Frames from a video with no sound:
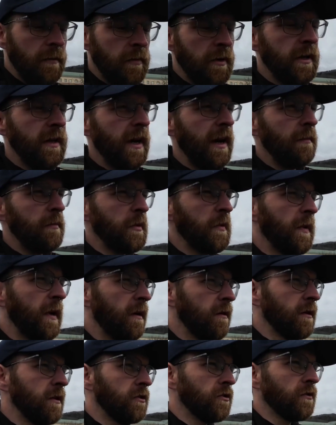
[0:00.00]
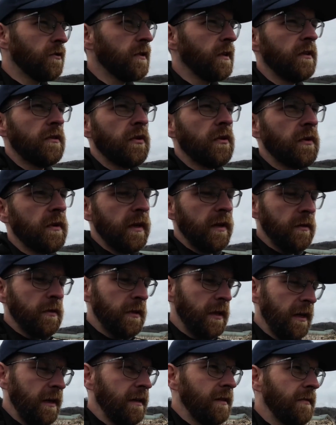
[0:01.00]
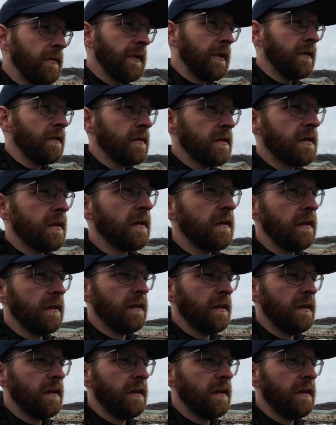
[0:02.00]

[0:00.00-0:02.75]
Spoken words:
Pretty happy with how the journey turned out today, to be honest.